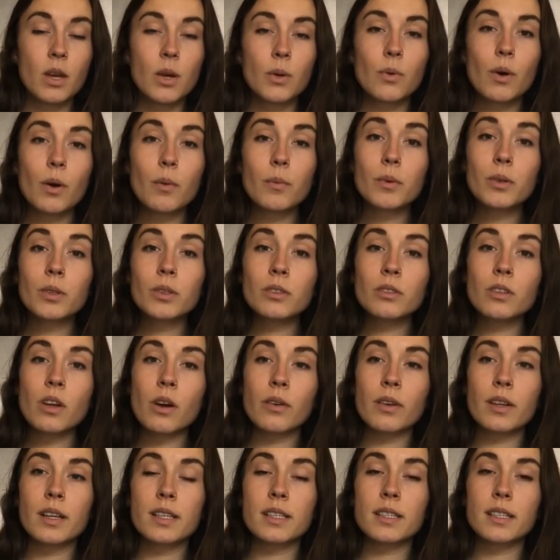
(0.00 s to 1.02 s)
What we'll
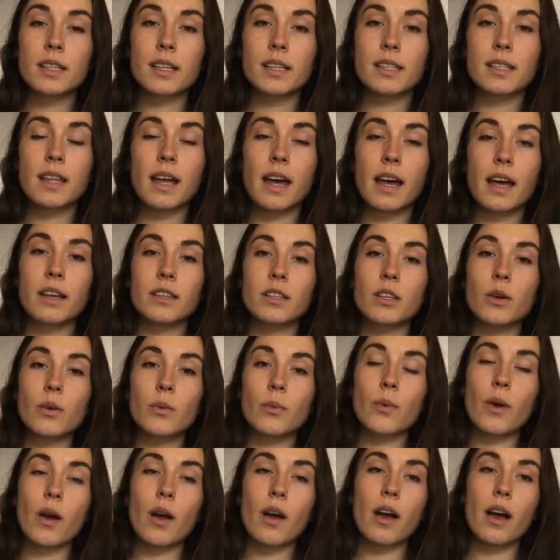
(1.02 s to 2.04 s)
notice is that
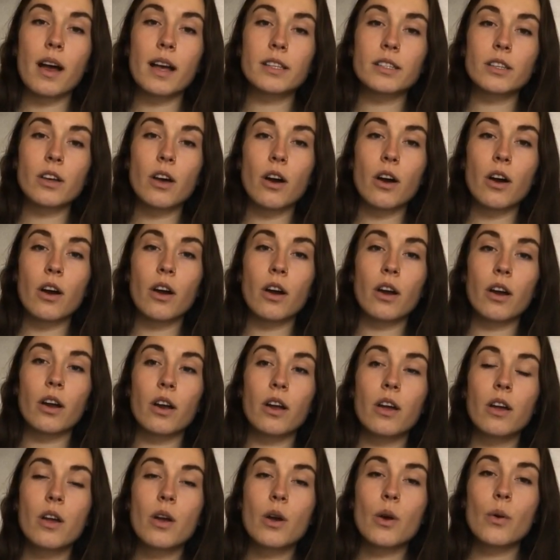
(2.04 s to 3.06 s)
as our
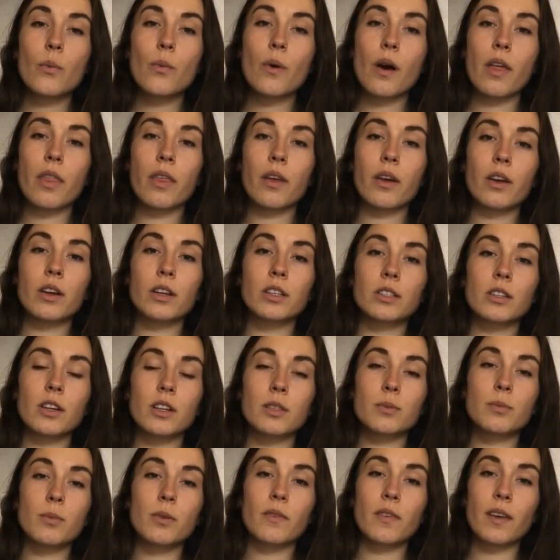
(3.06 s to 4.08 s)
weather
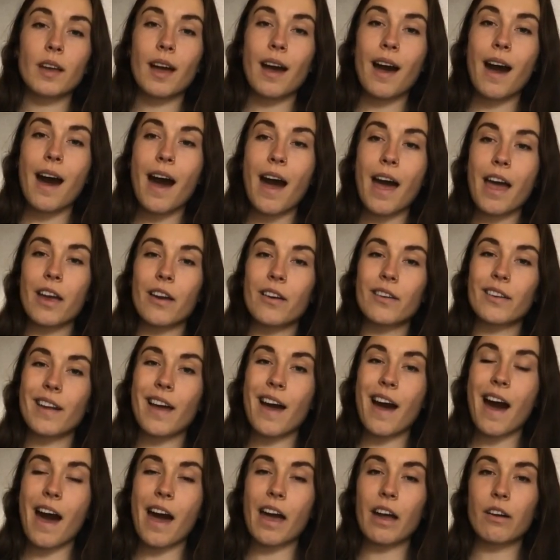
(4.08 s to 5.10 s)
starts moving higher and
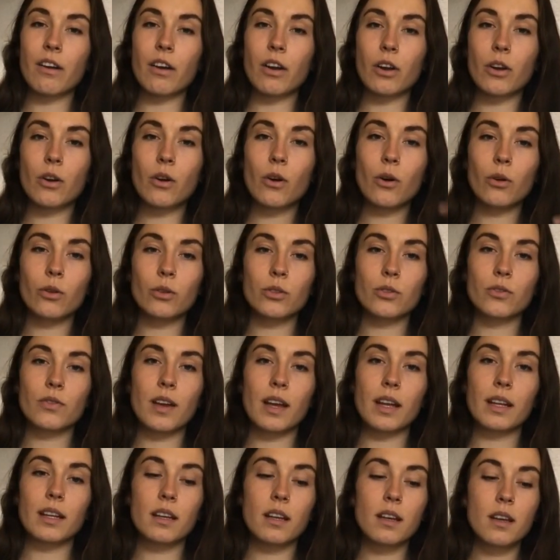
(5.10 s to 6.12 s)
higher, our cold
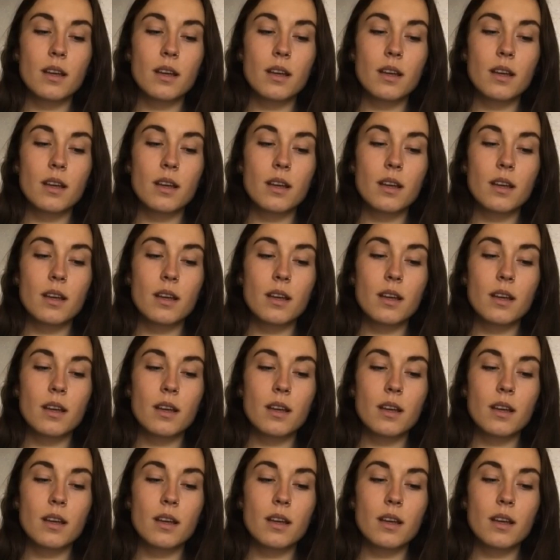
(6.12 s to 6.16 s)
front